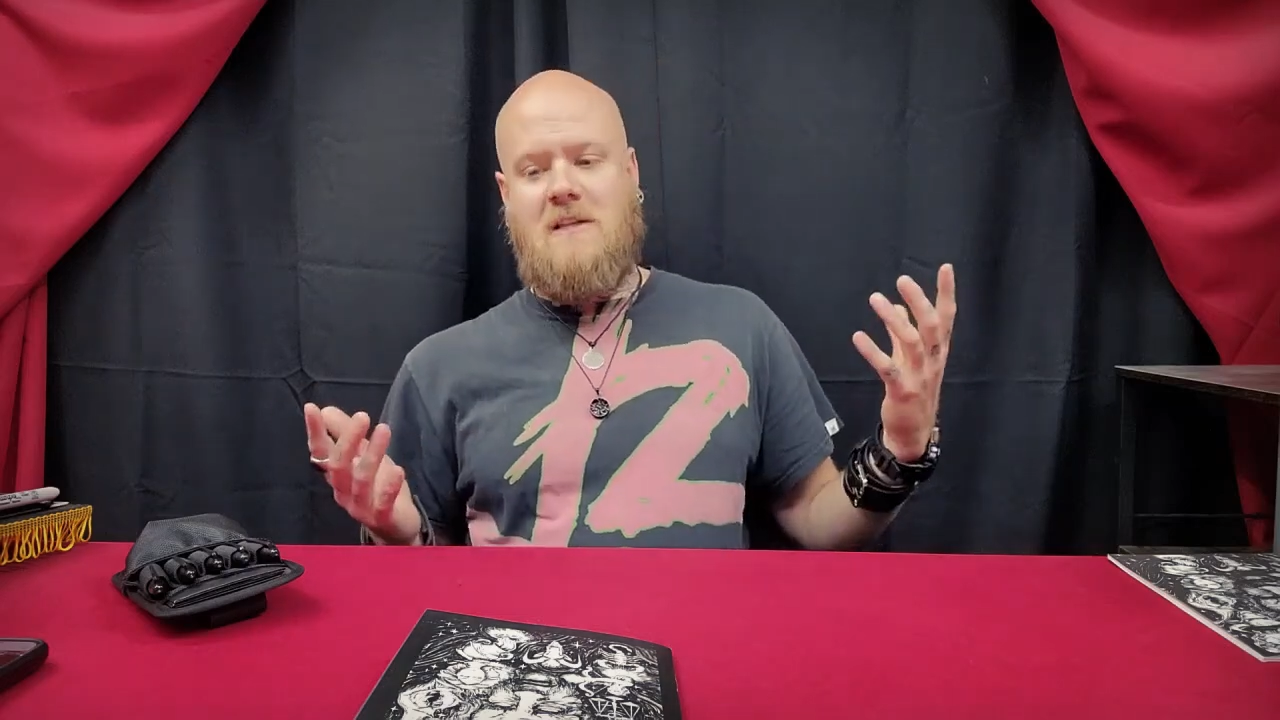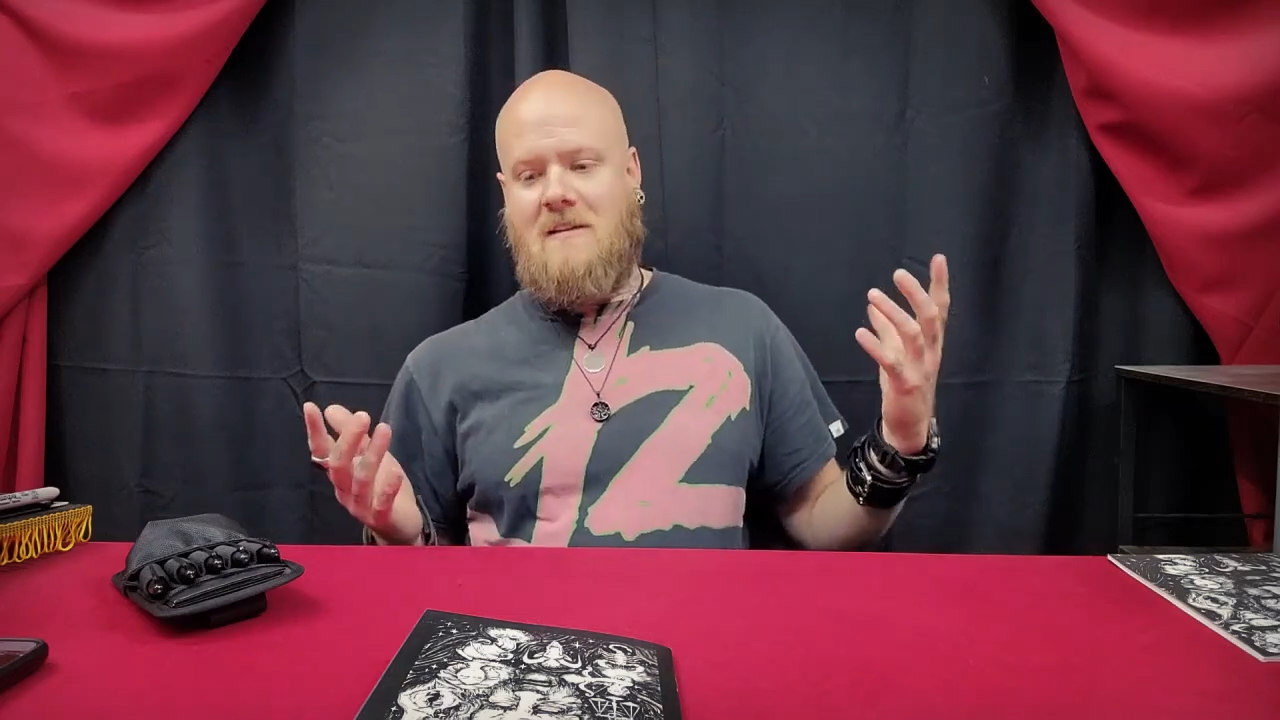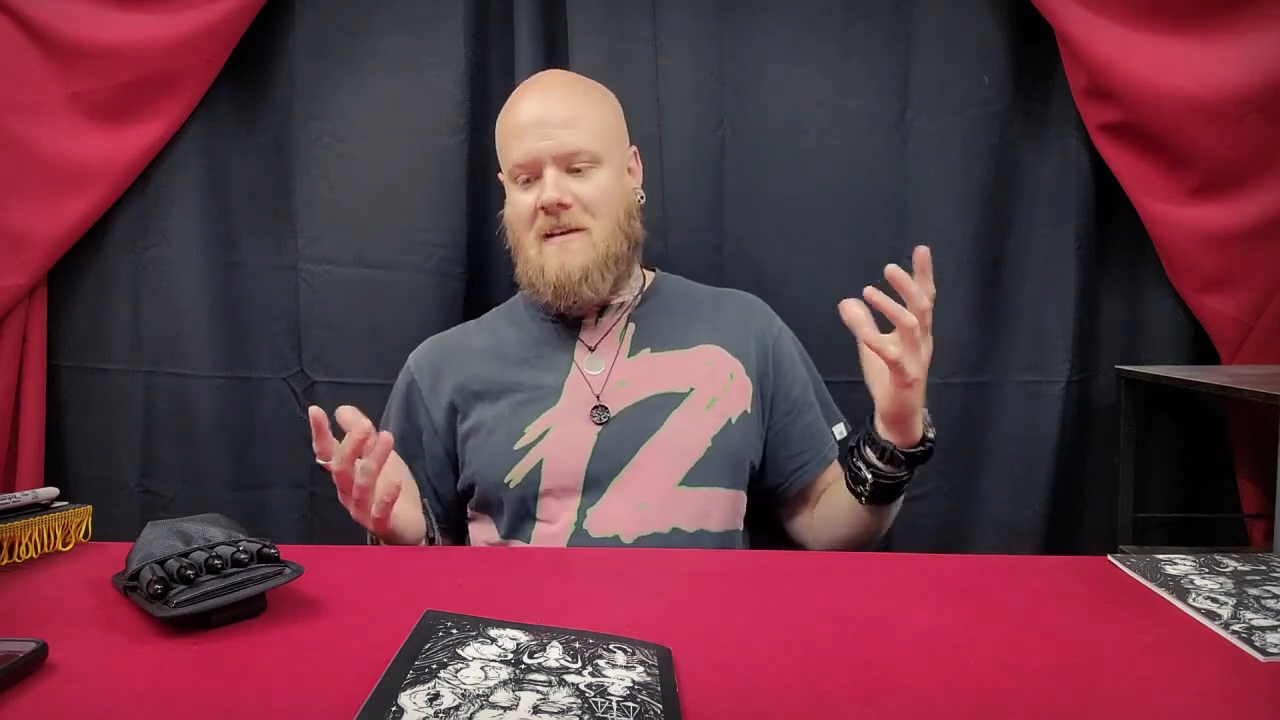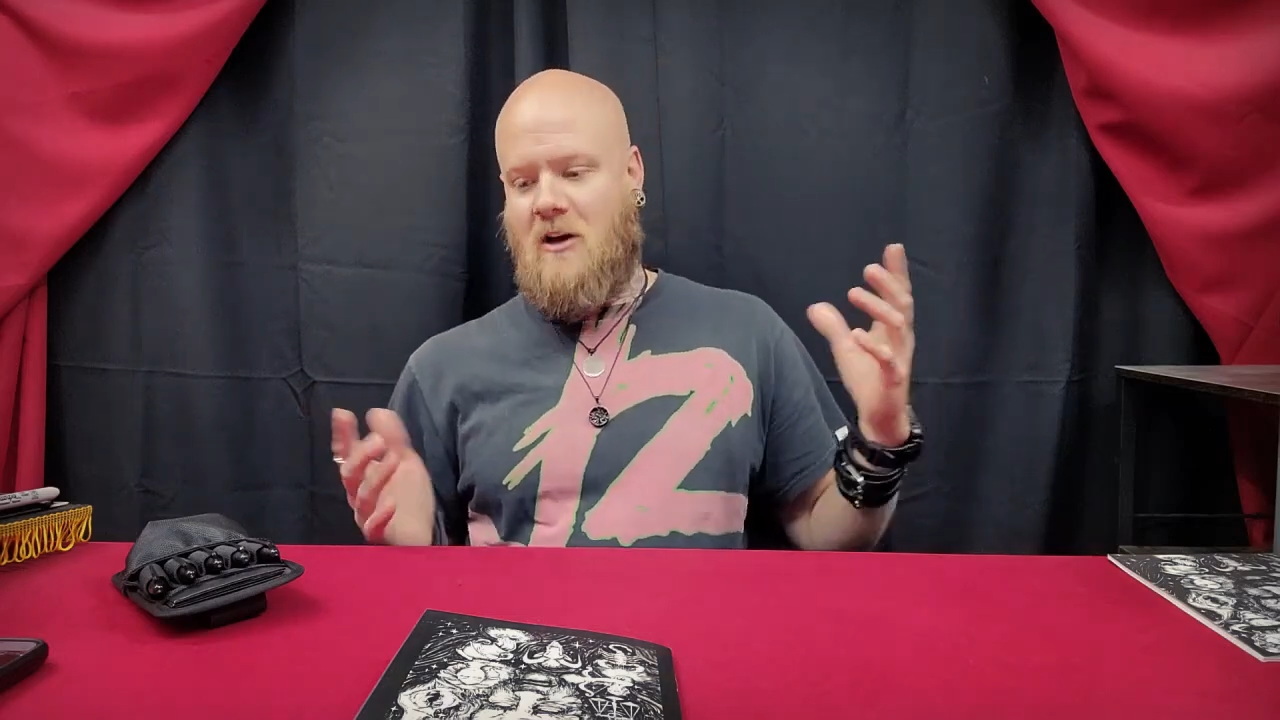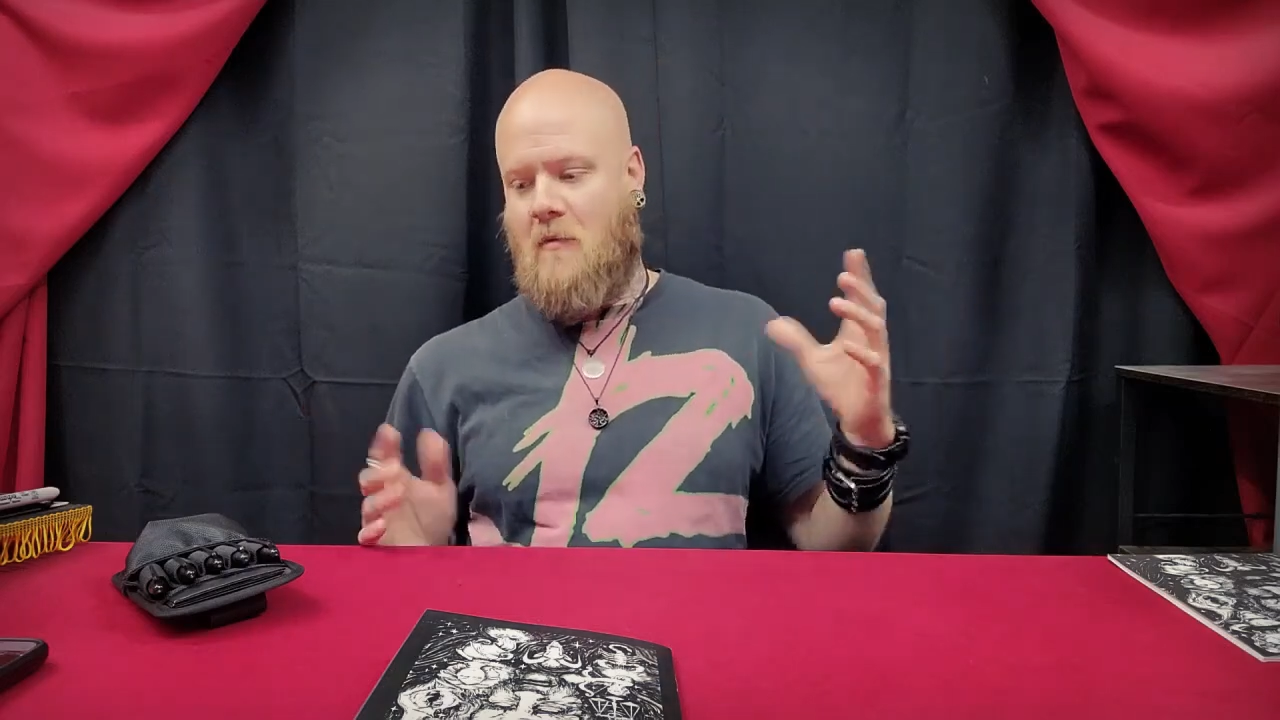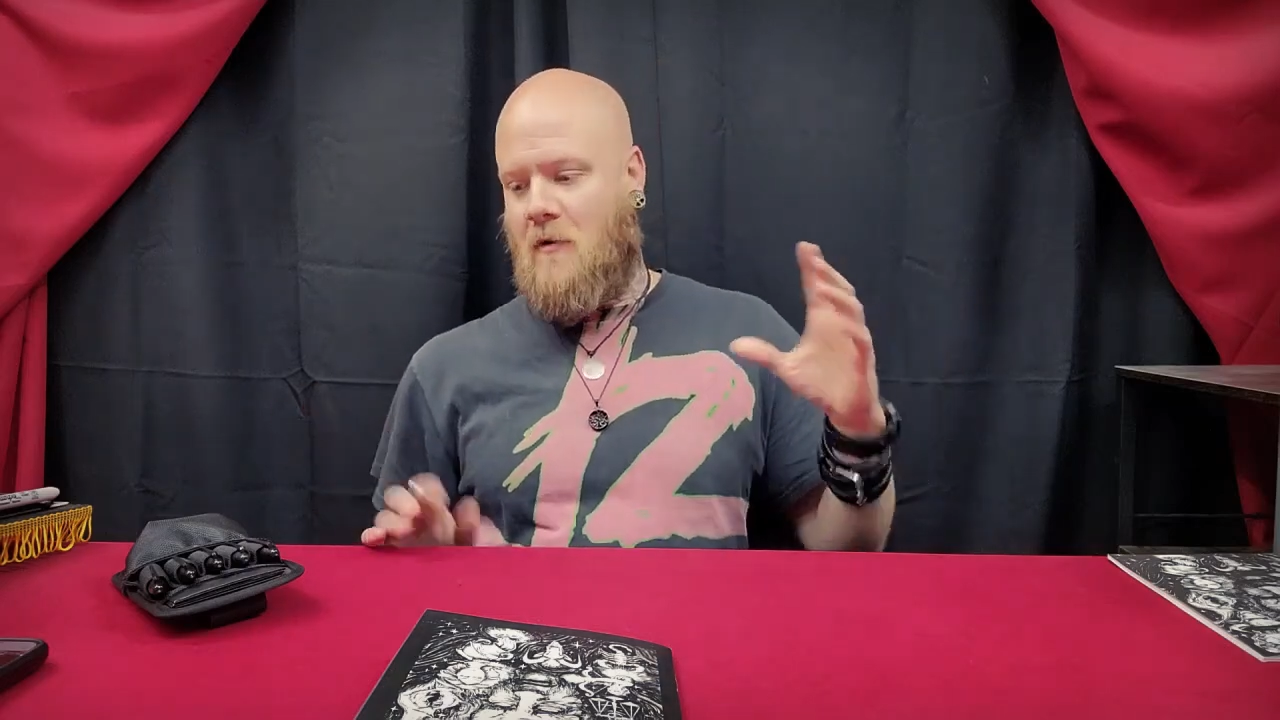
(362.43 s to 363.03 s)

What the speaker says: detail,